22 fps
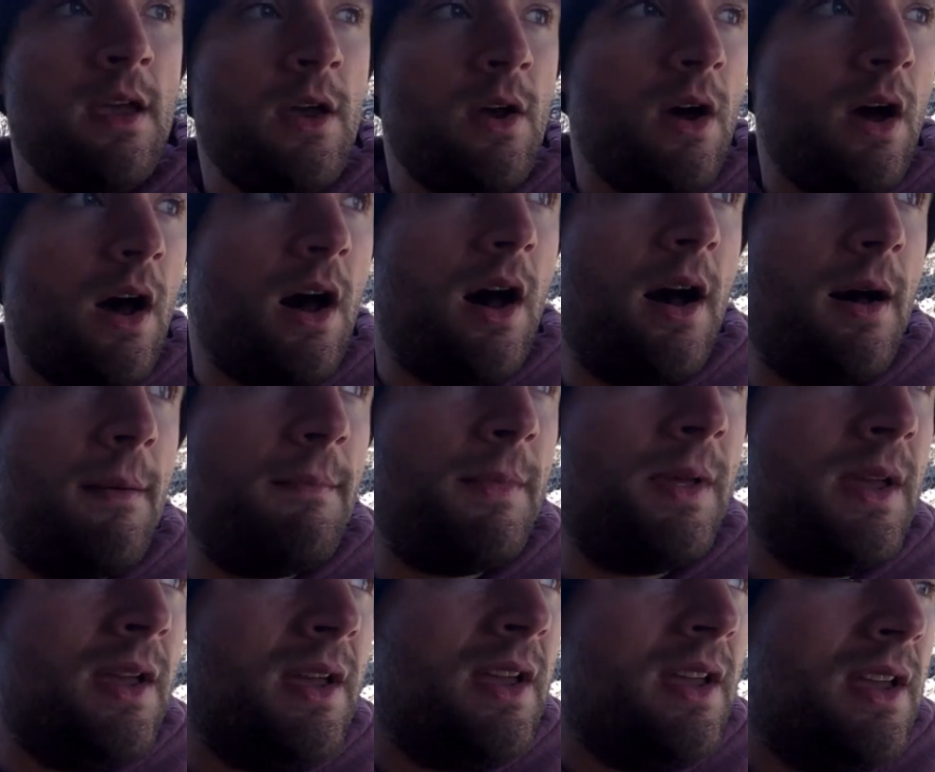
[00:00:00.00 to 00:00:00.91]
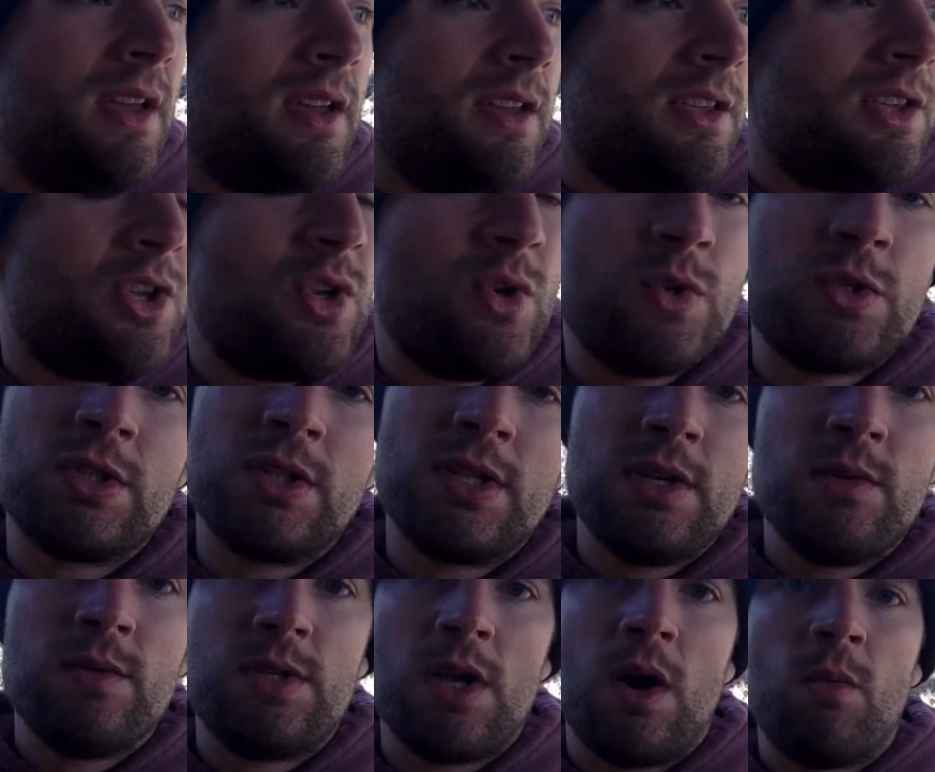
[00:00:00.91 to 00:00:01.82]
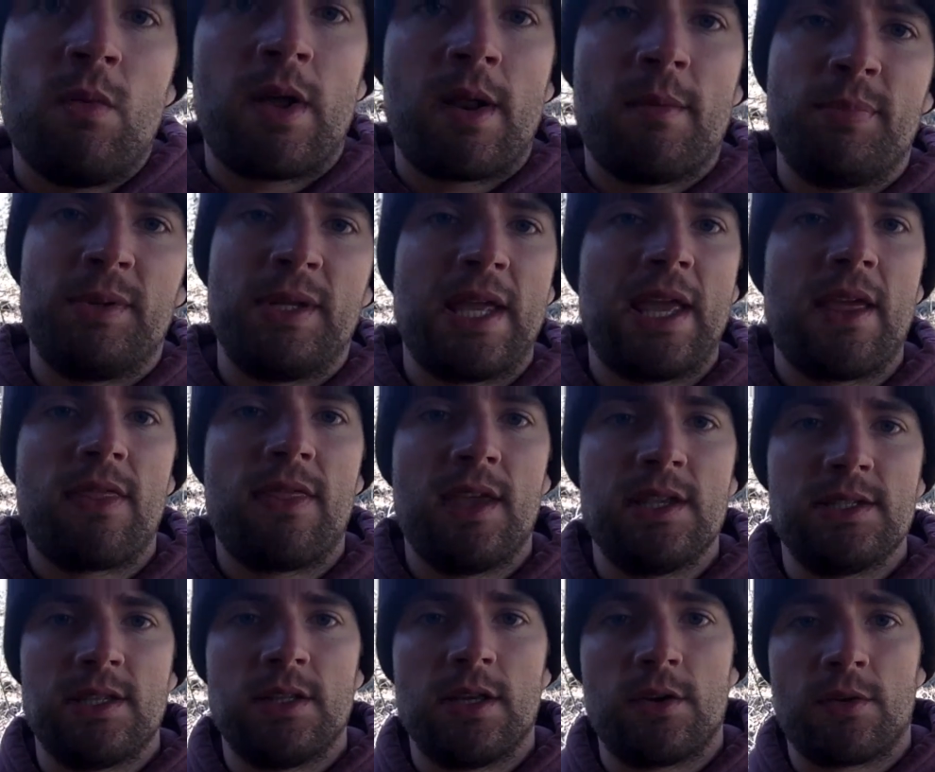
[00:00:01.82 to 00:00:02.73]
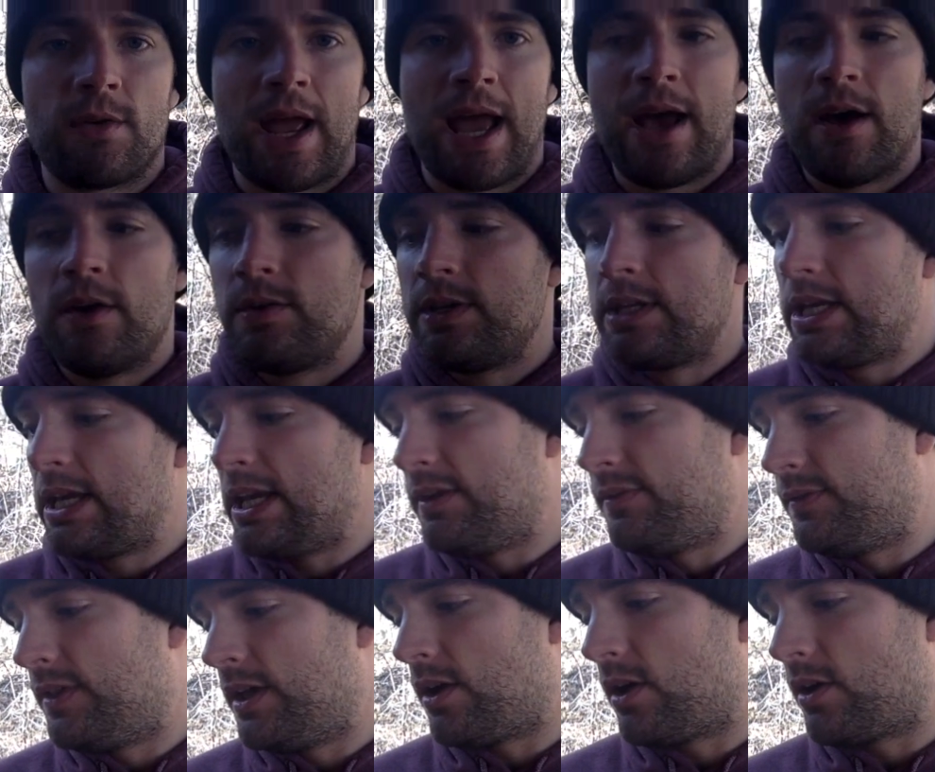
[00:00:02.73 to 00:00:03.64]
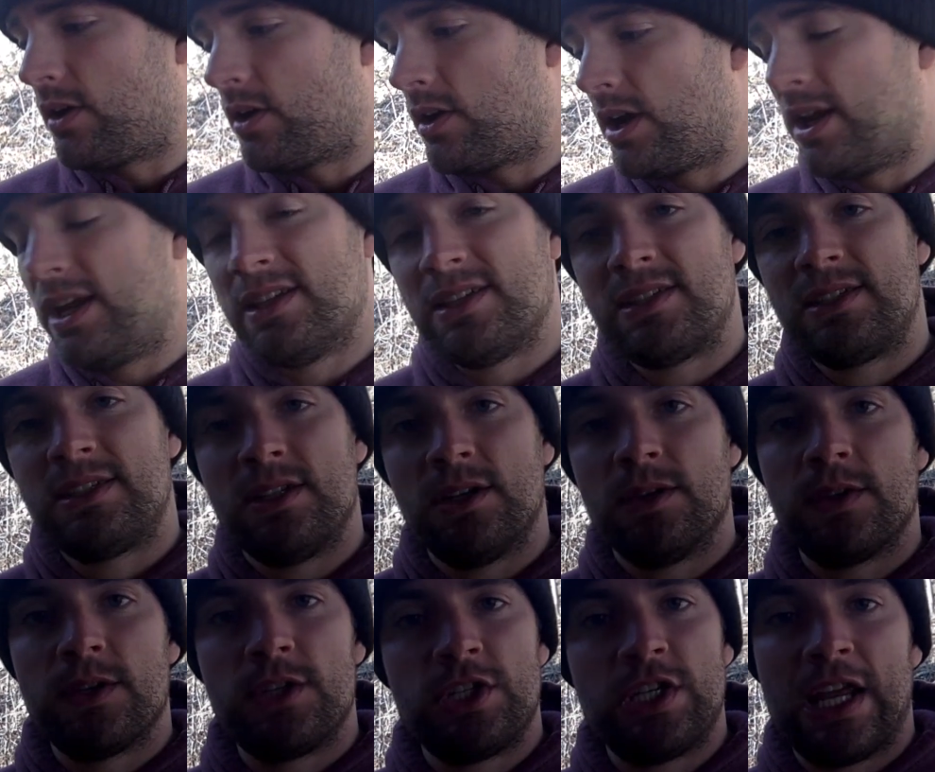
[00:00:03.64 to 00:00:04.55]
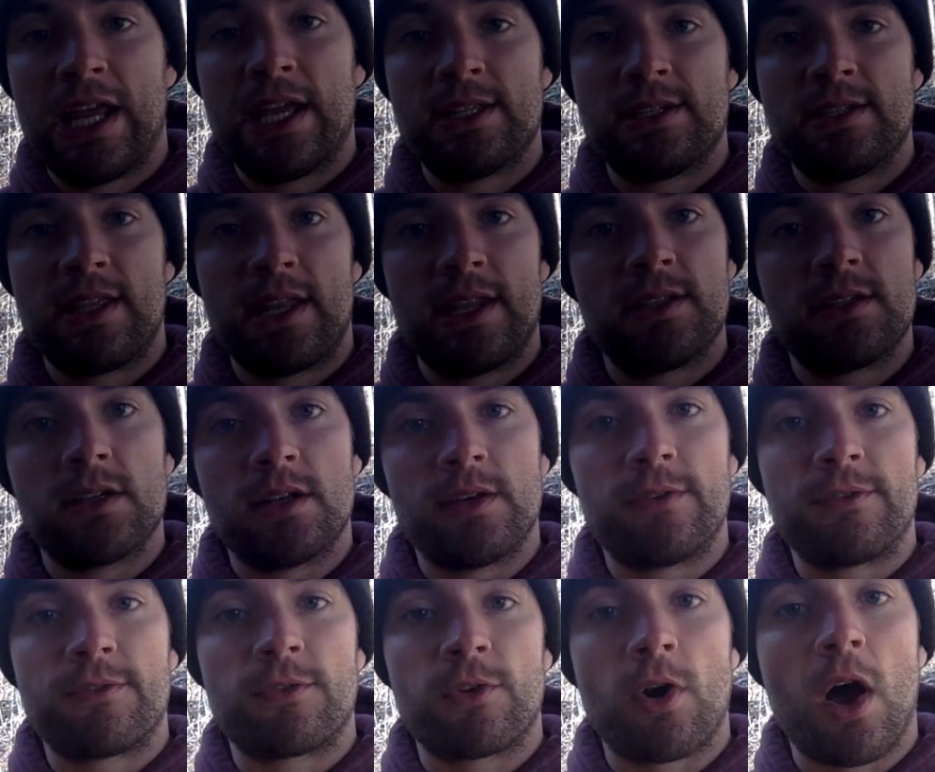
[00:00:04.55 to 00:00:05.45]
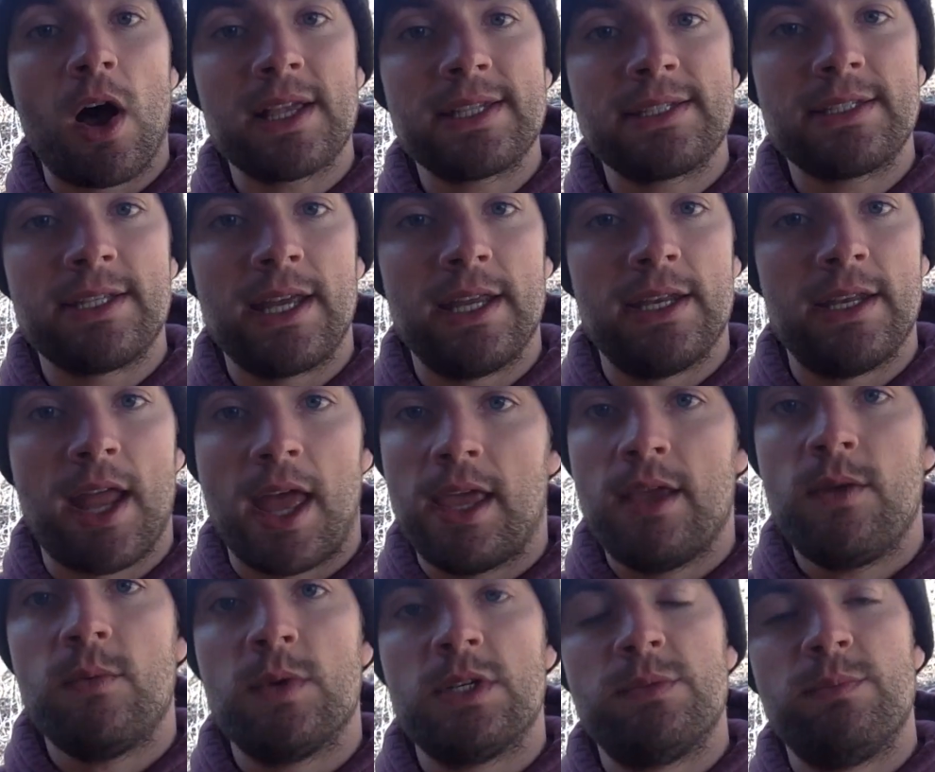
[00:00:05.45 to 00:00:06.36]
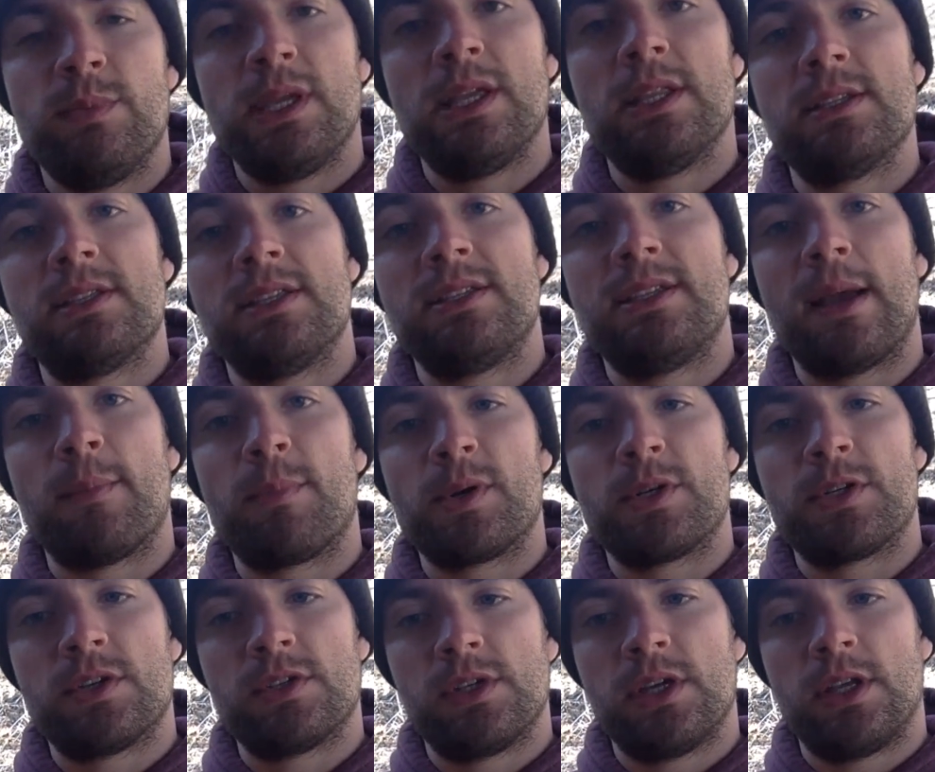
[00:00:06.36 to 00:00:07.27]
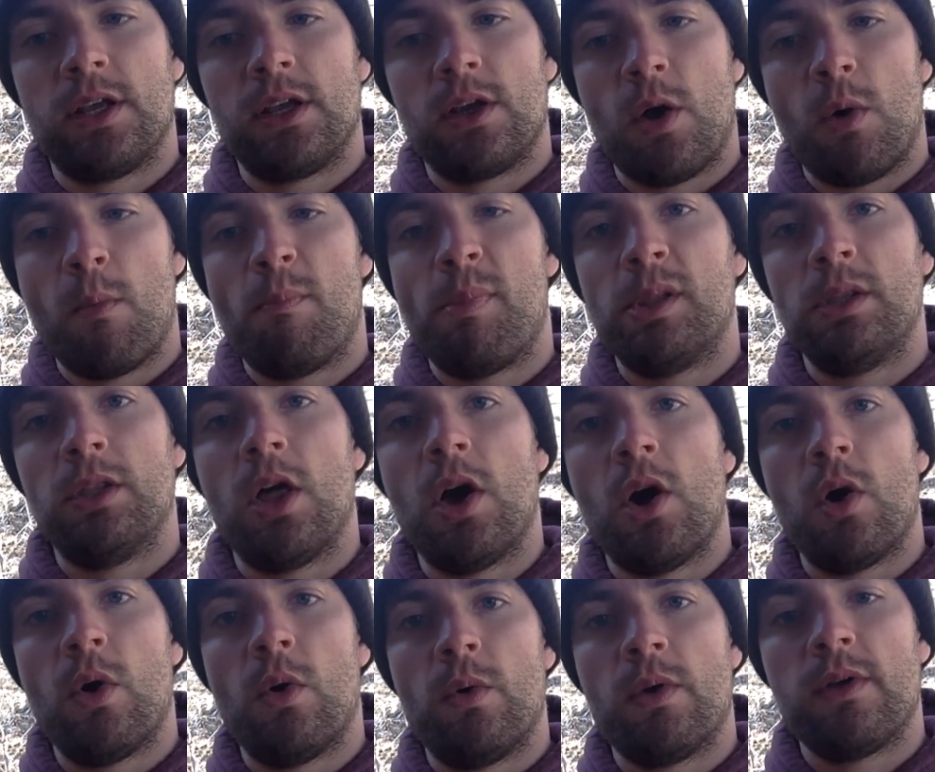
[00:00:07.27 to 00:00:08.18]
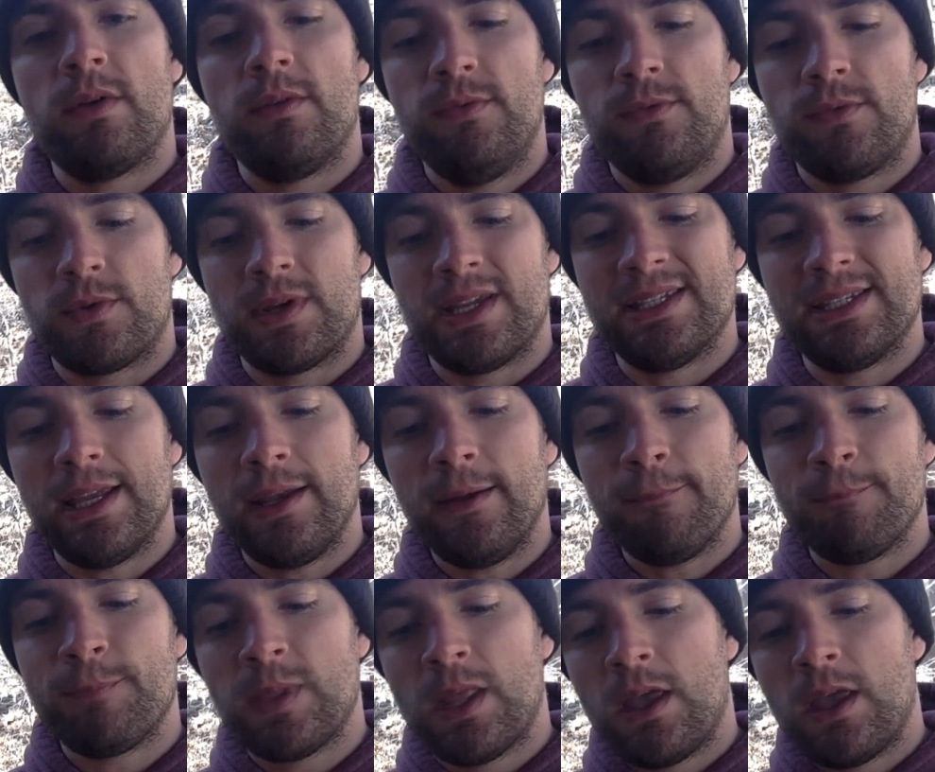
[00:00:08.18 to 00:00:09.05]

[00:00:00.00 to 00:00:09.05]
now. Usually you don't want to plant things in the ground if there is still the chance that it's going to frost at night, which means the temperature is going to go below freezing.